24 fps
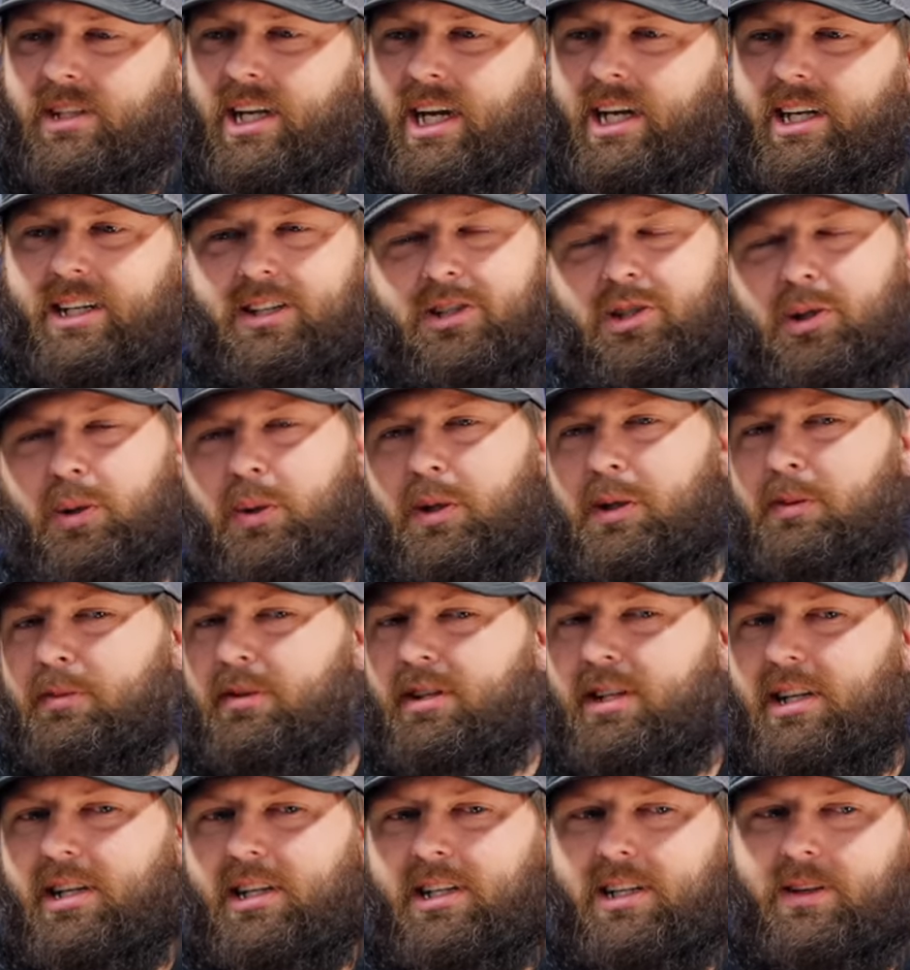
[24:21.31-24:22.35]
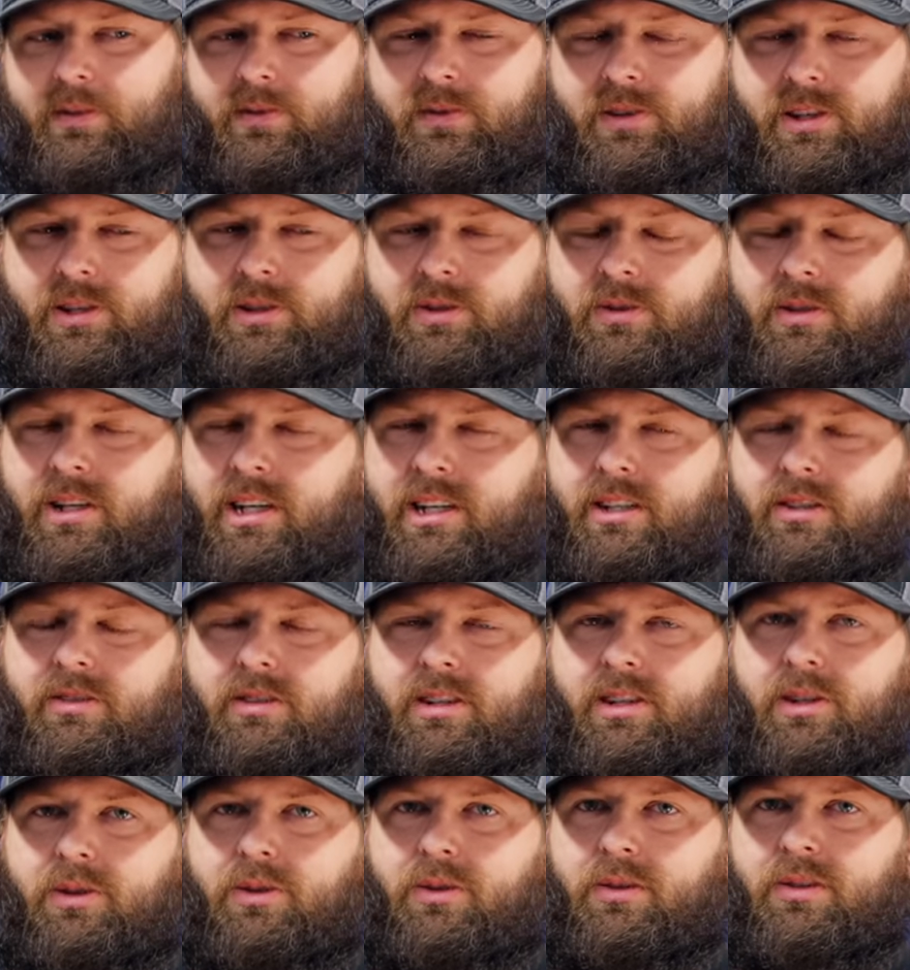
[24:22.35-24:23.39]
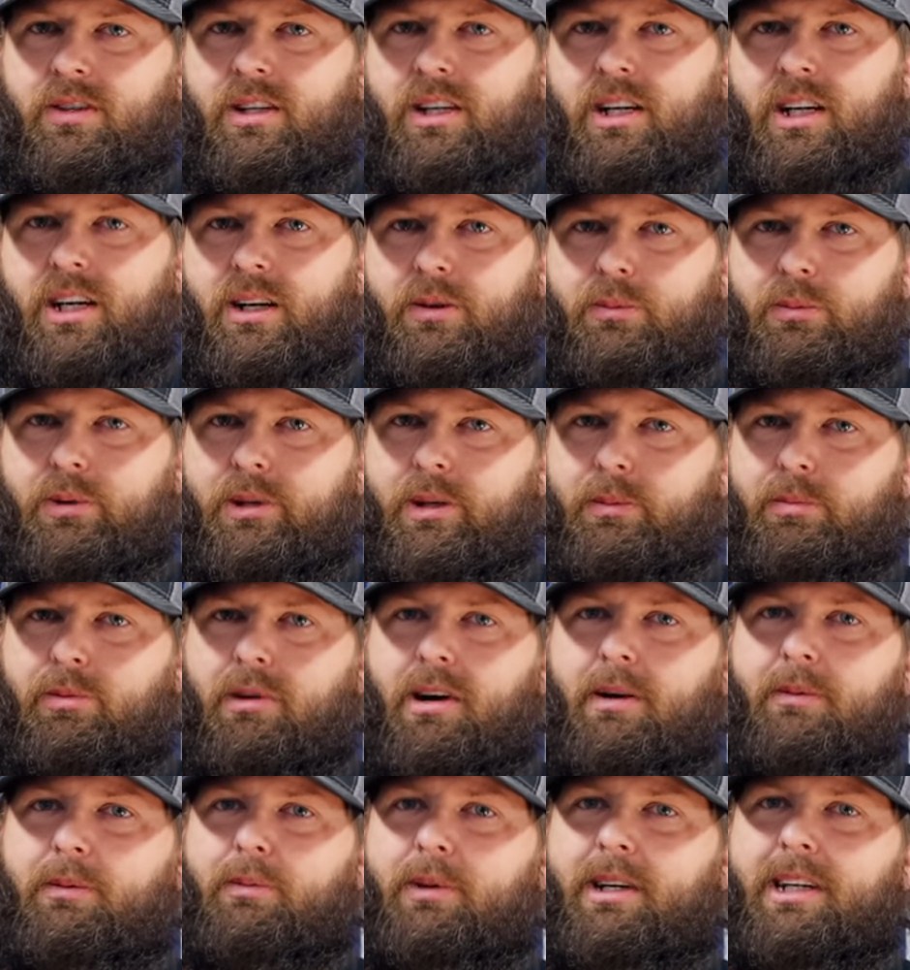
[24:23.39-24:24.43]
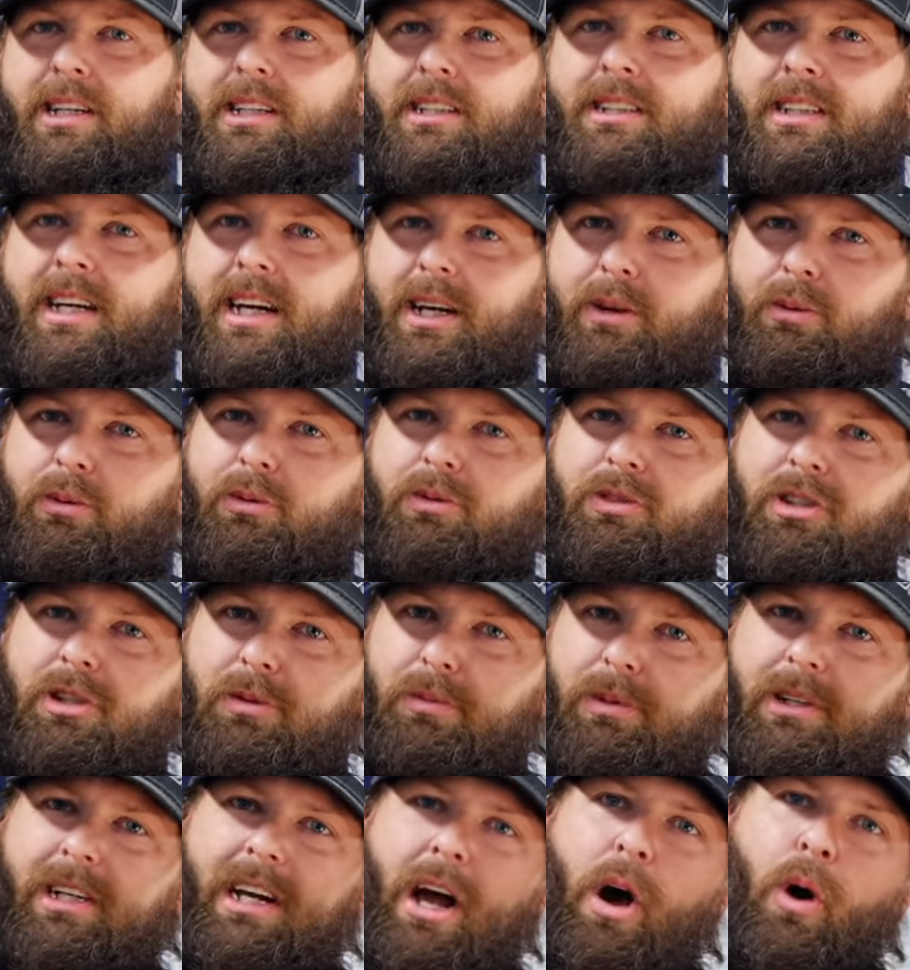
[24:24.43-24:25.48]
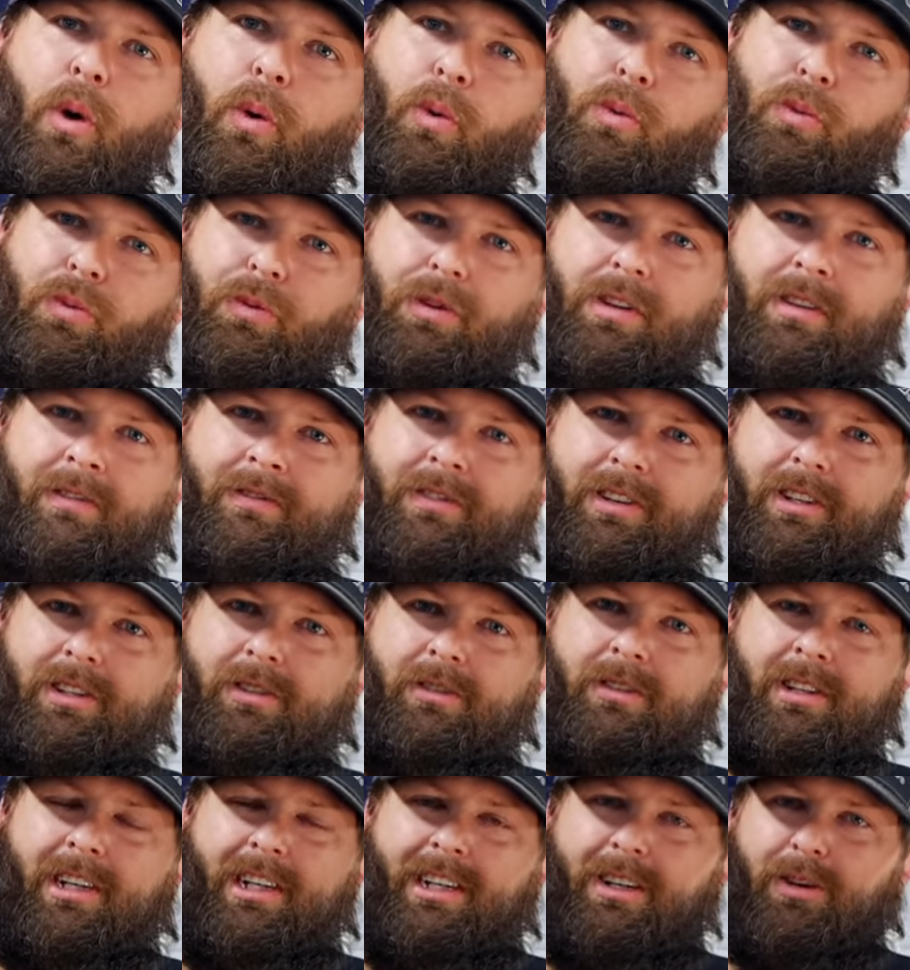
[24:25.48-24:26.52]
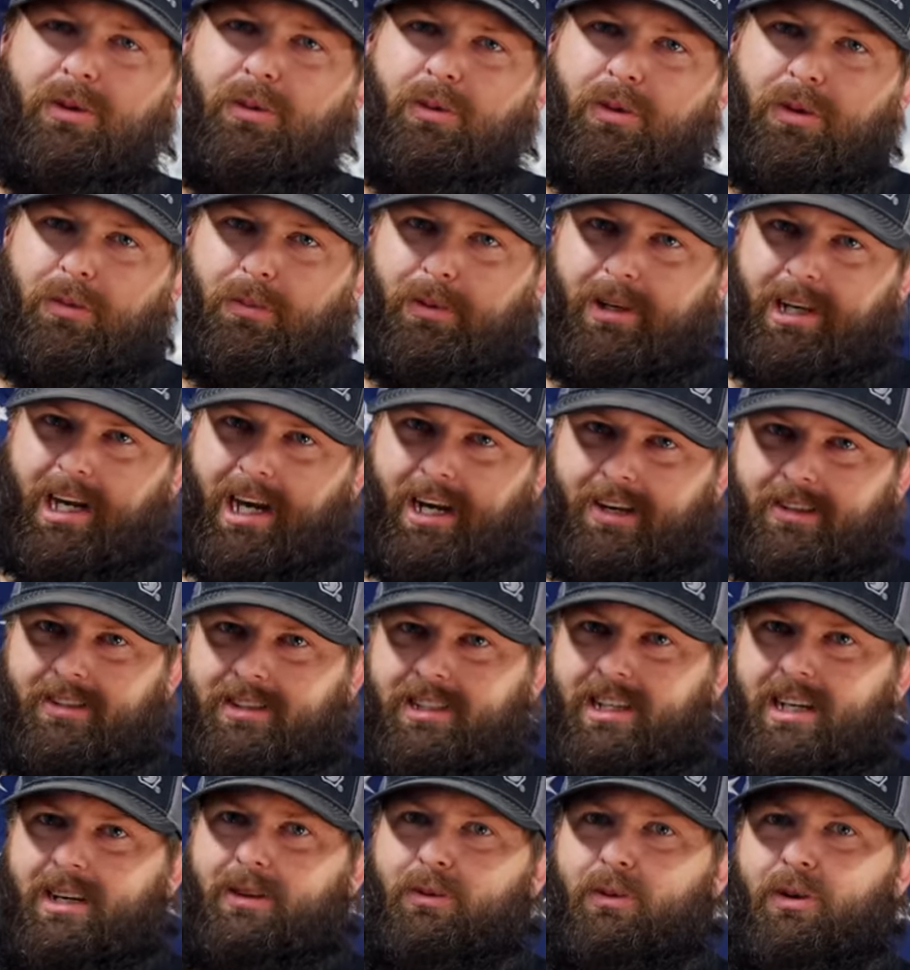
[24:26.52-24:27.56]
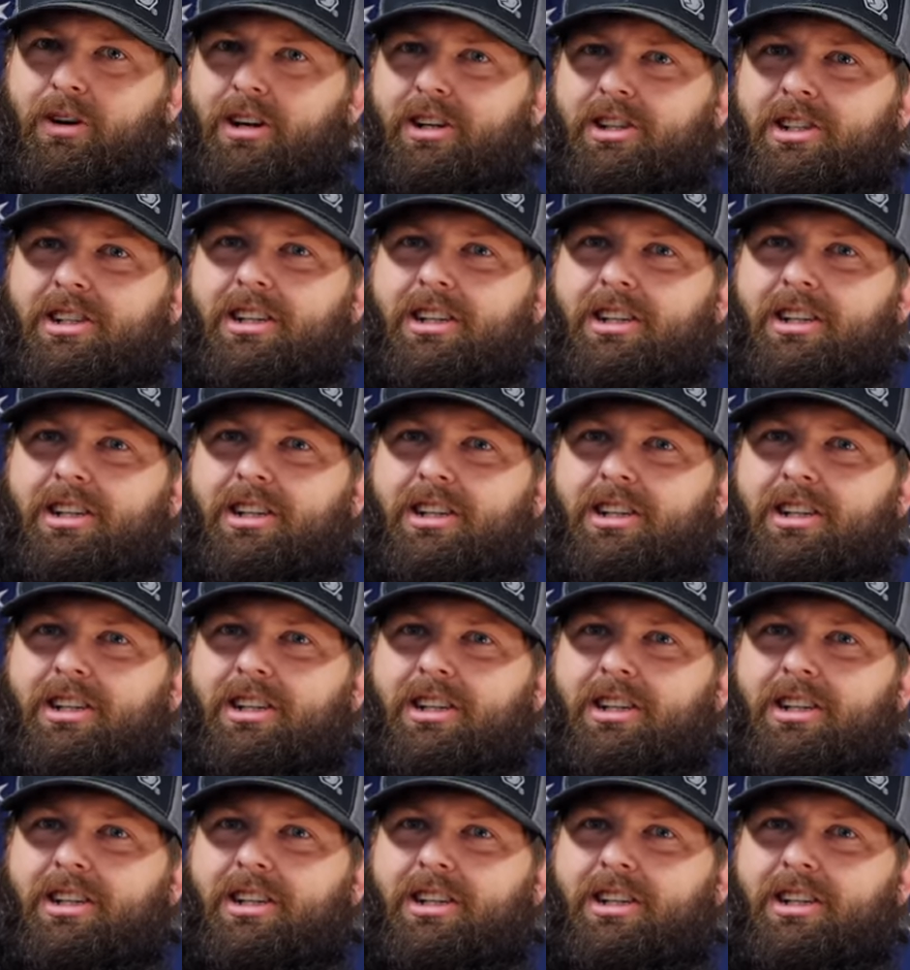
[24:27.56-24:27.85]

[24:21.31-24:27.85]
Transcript: he enjoys being at that field. I don't know. Yeah, but that's the problem good. is he wants to be on the field. He don't want to be outside. It ain't gonna be